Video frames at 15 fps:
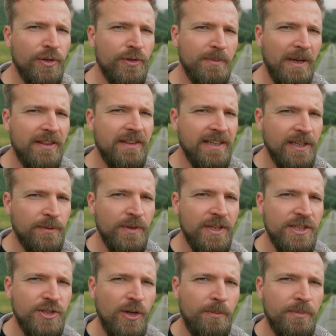you through my thinking with
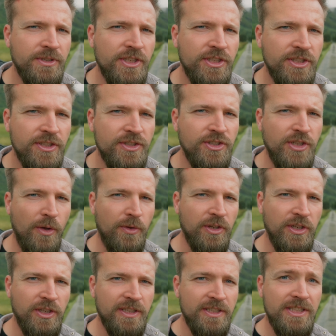this composition so that
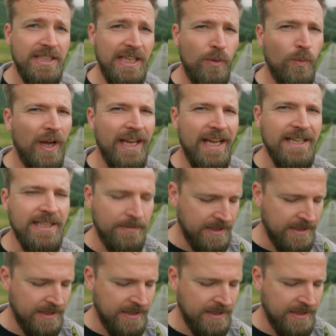you can see why it is I'm